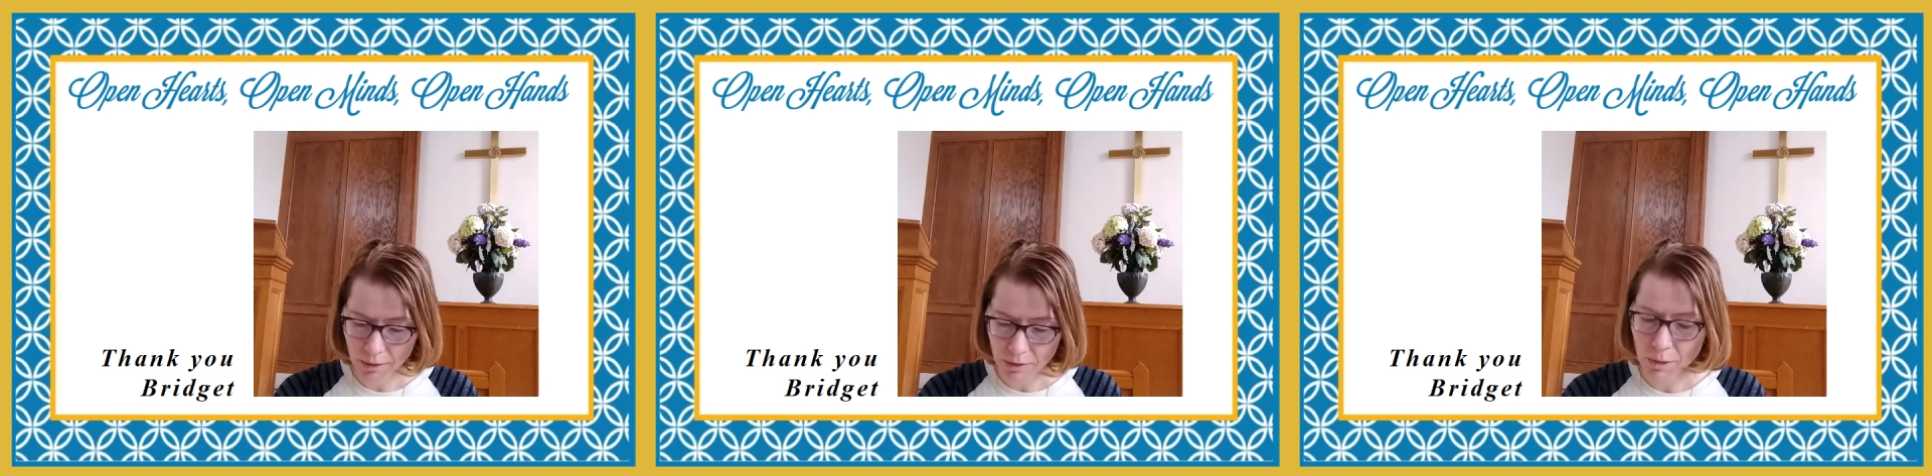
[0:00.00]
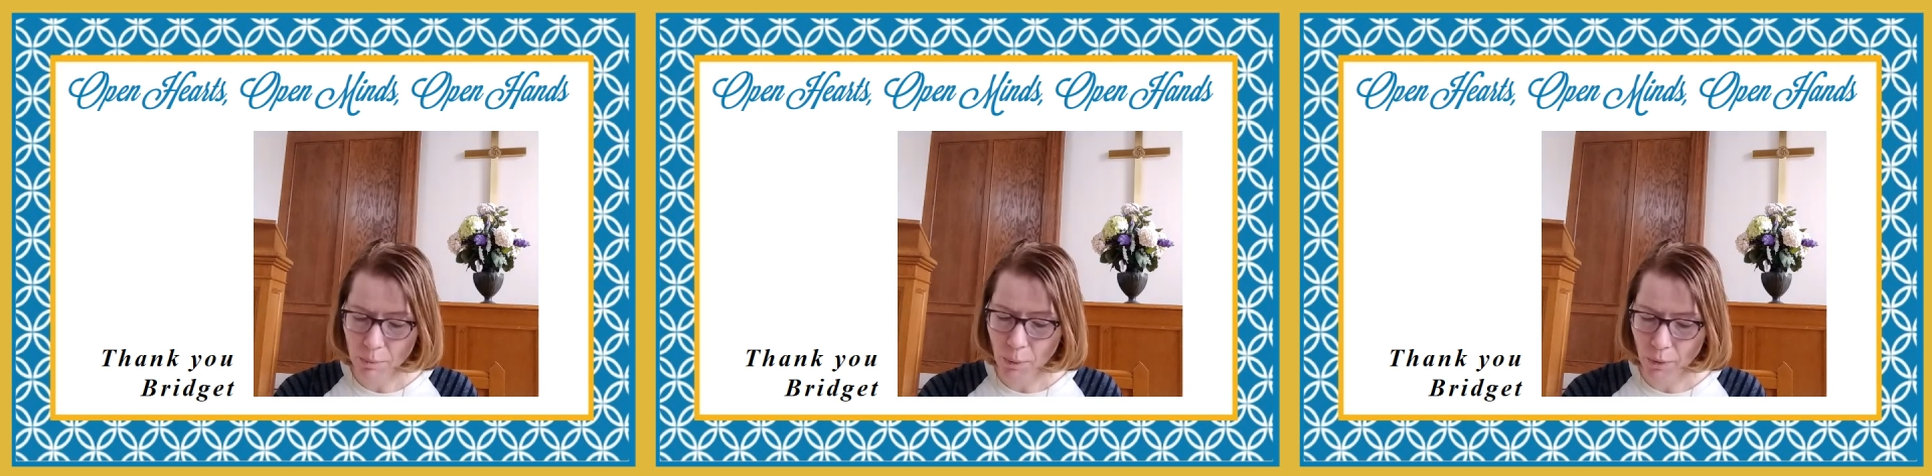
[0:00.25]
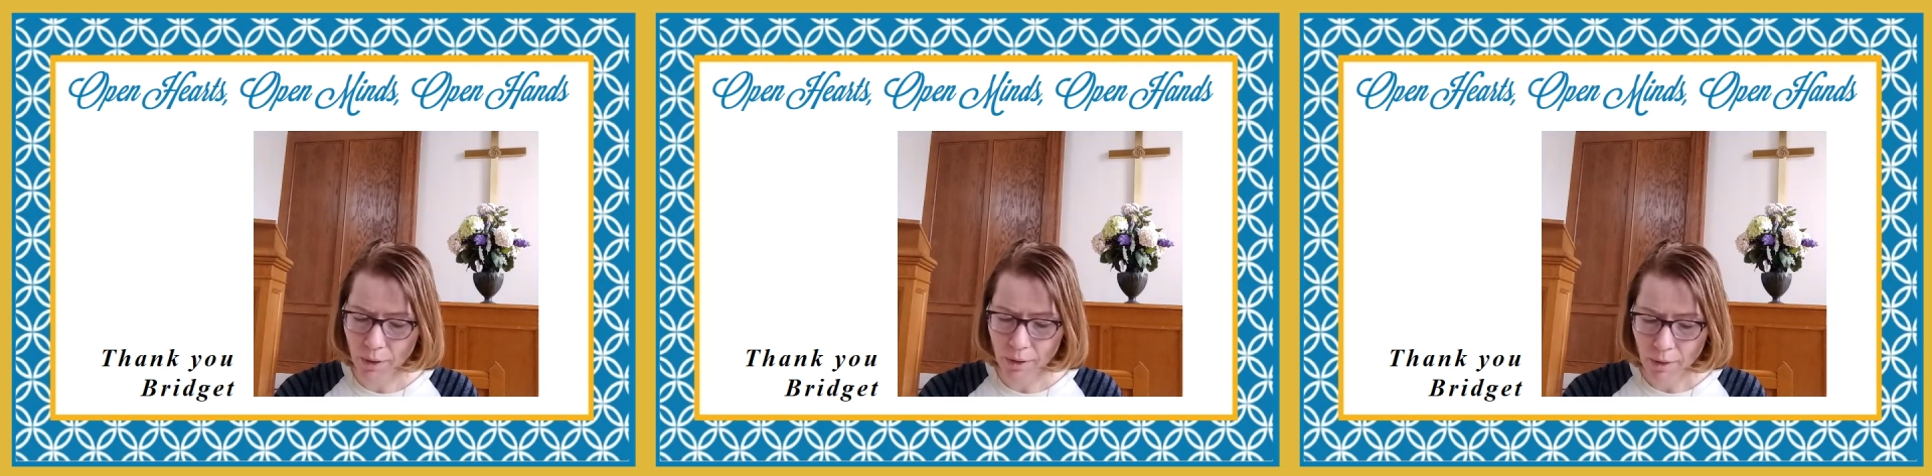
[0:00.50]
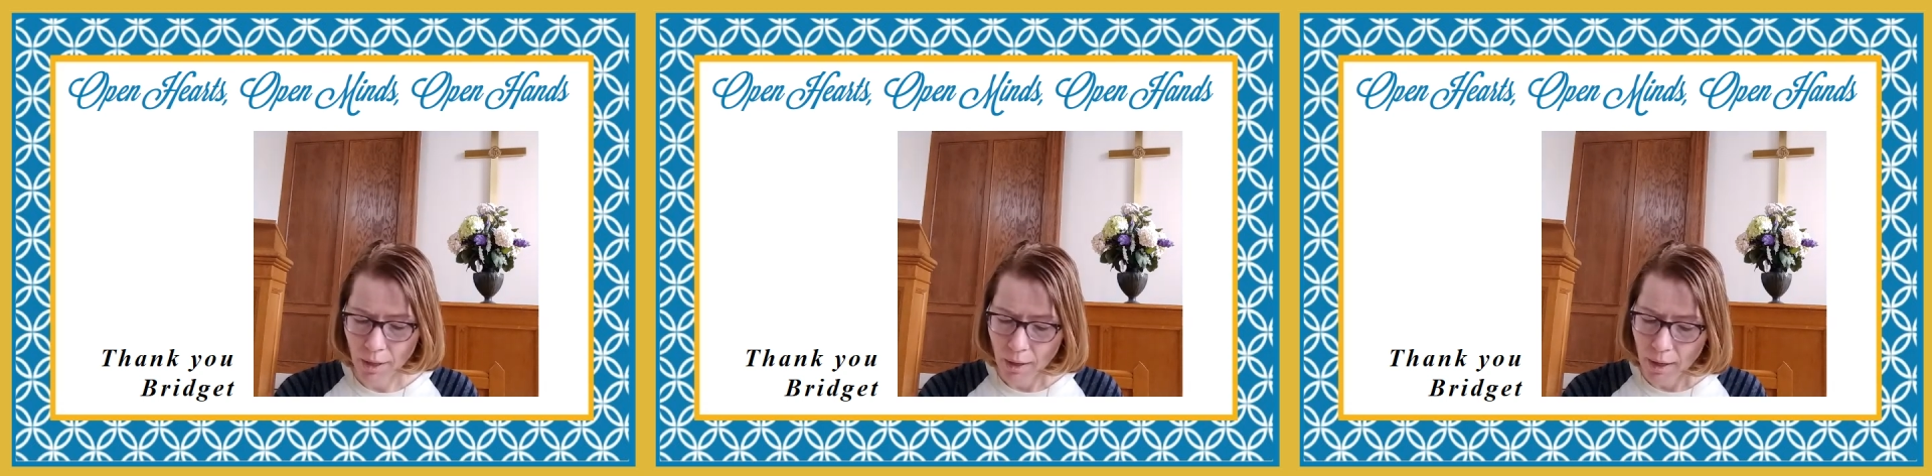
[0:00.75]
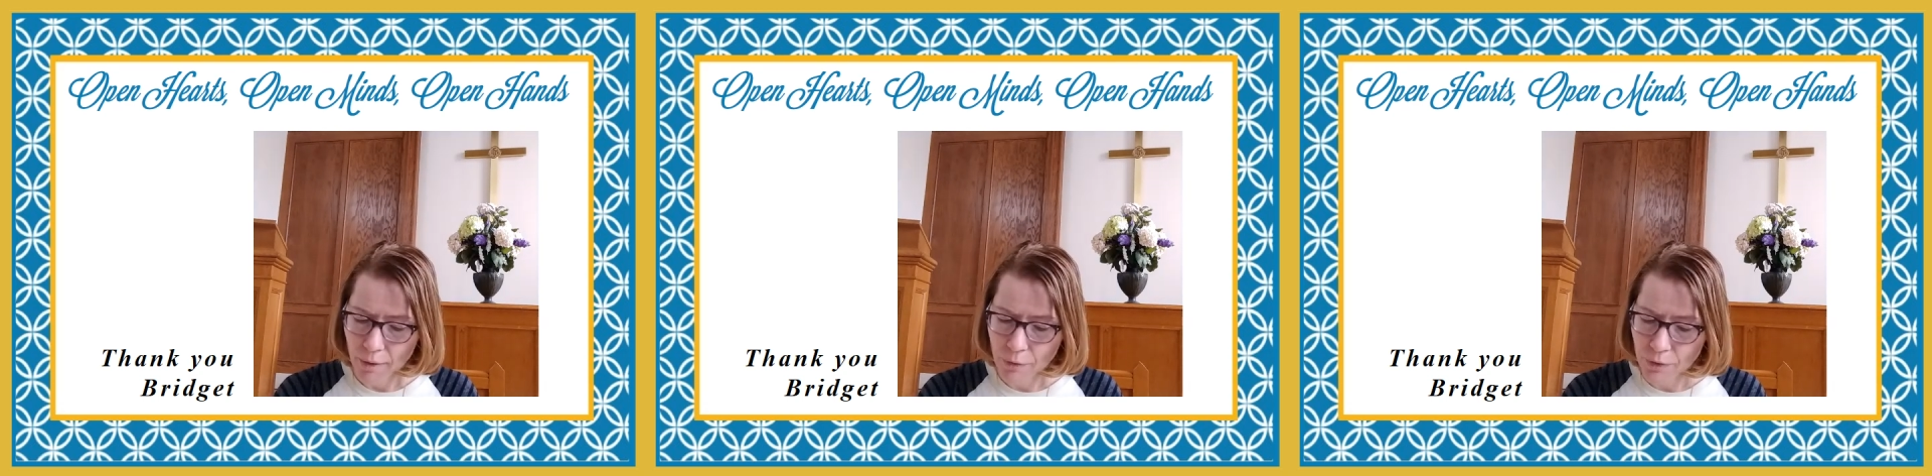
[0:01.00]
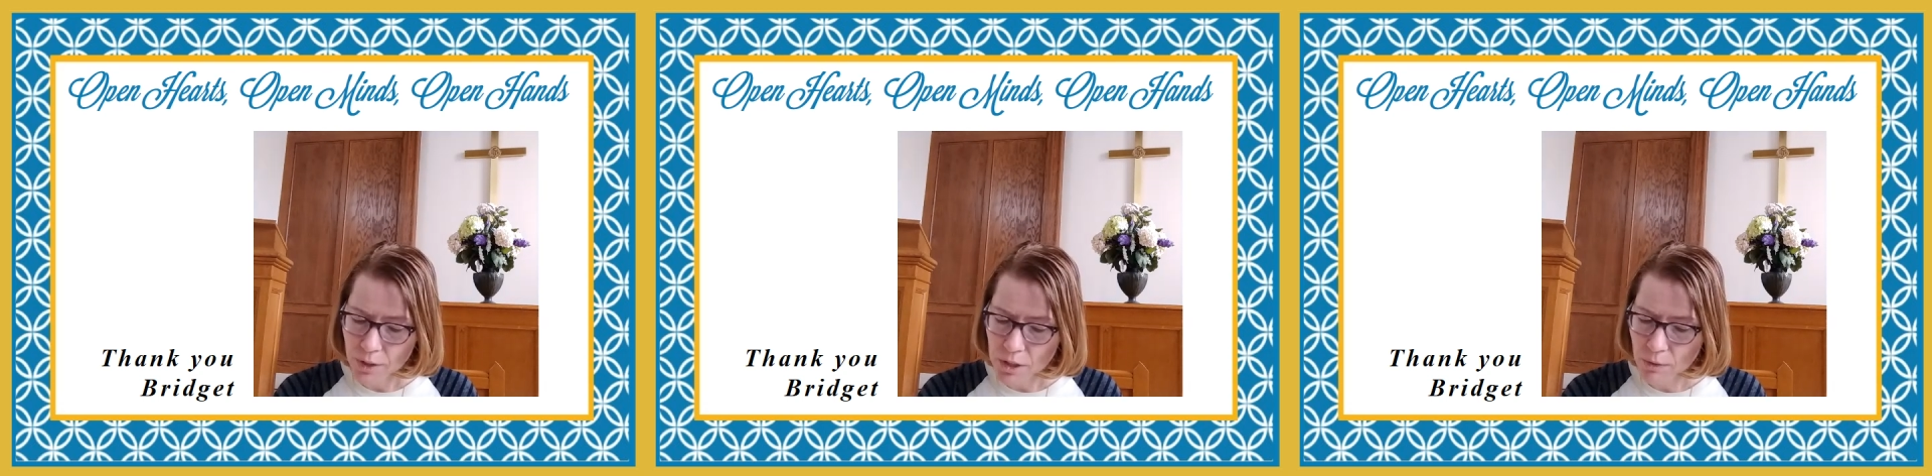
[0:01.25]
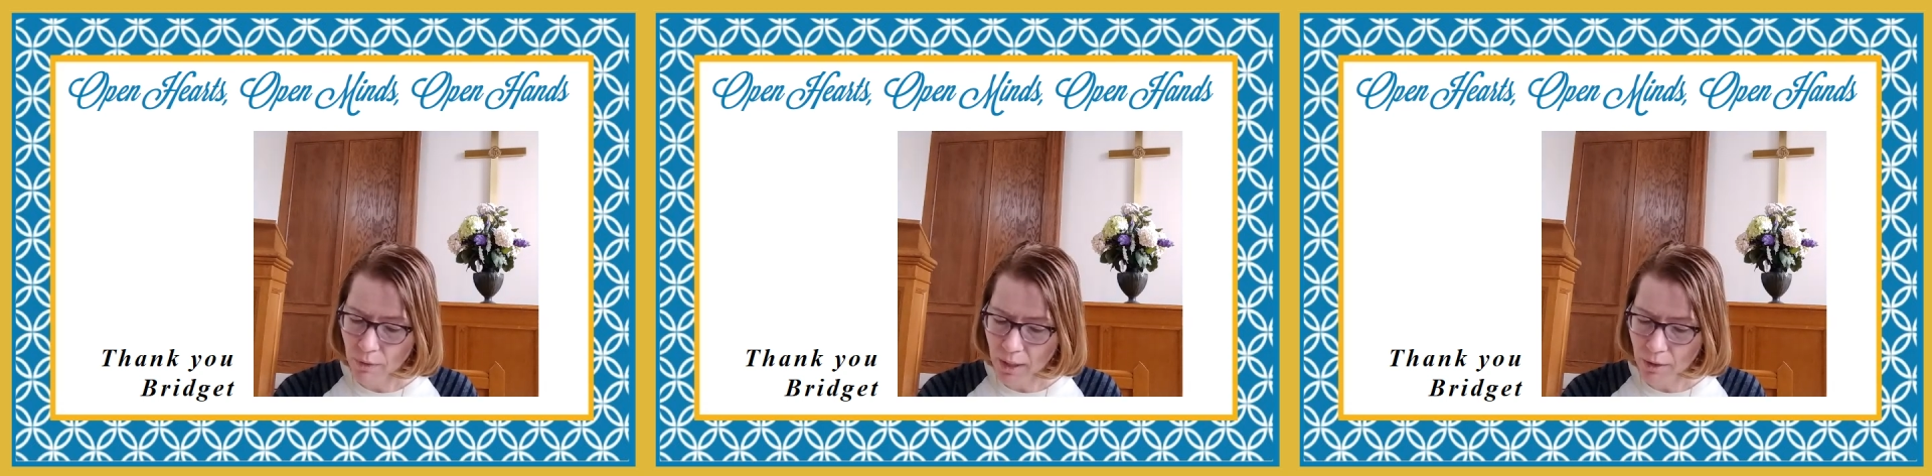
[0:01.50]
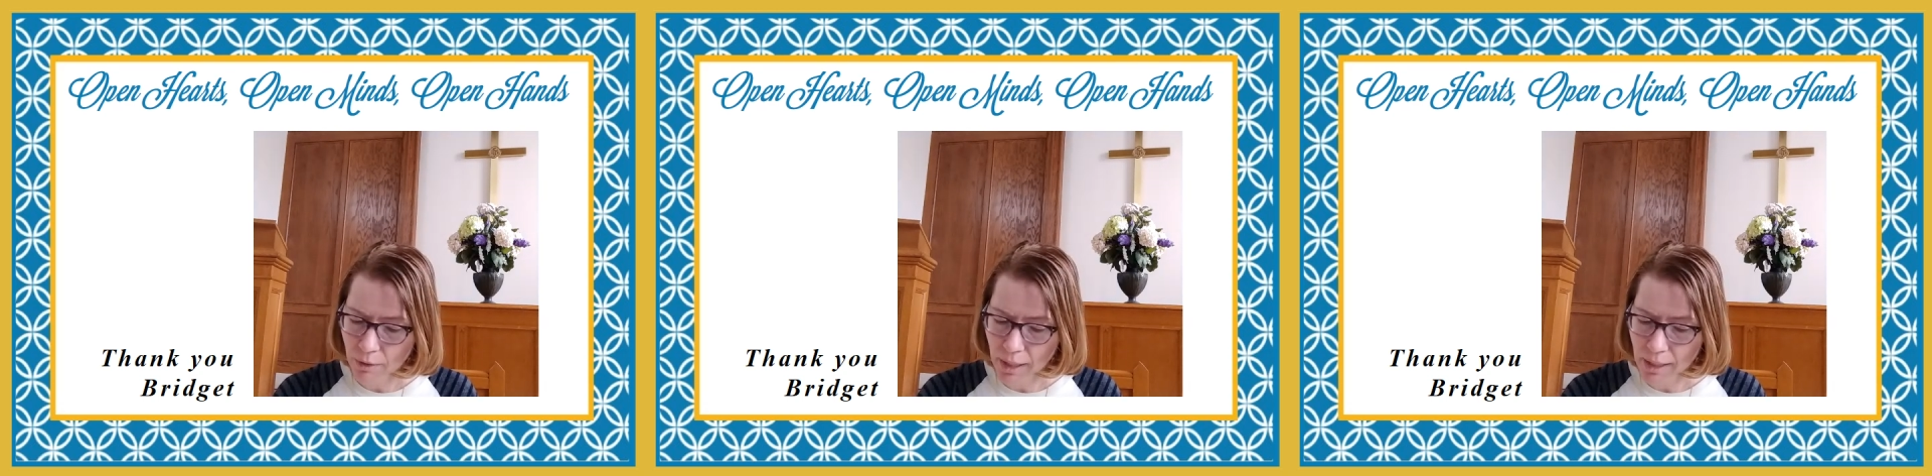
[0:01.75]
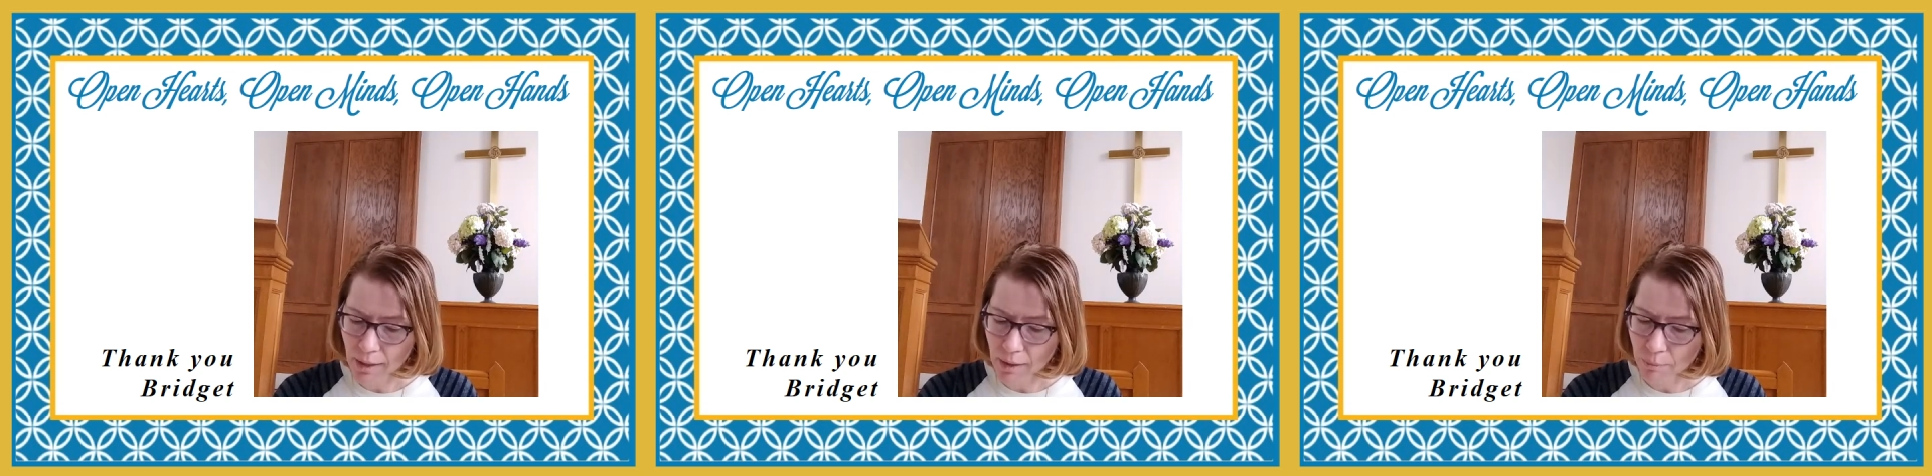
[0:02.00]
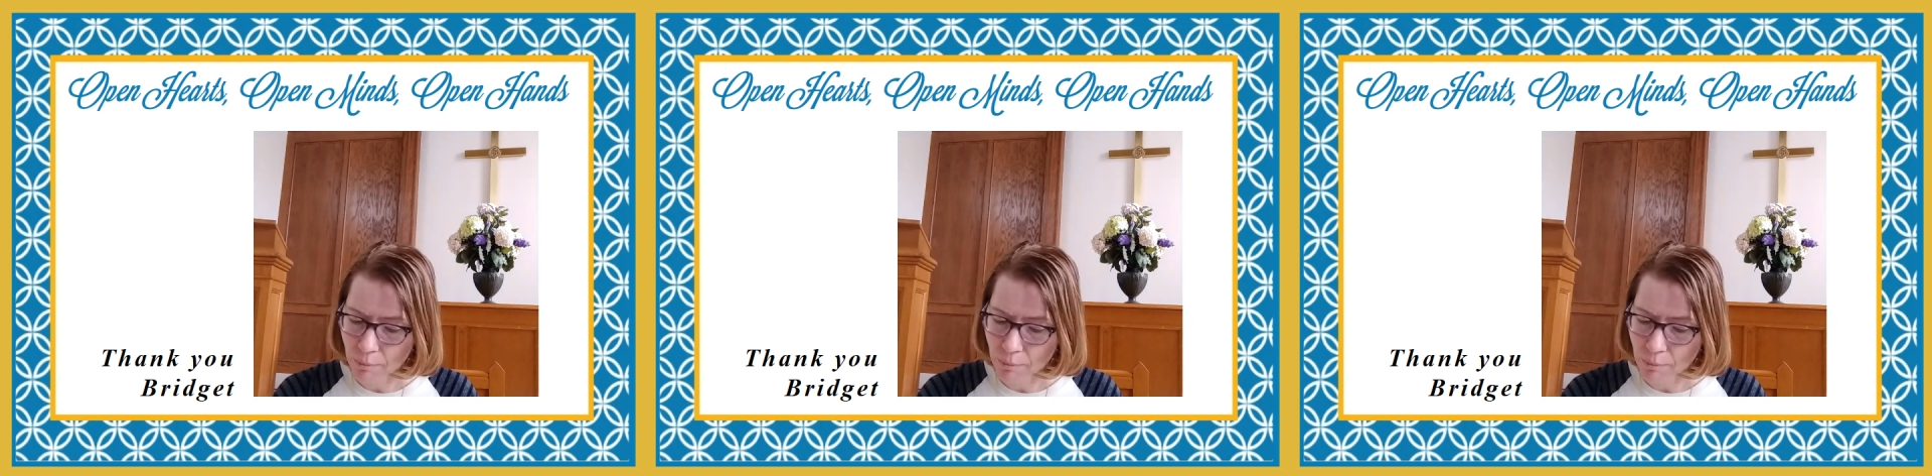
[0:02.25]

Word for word: in support of First Federated,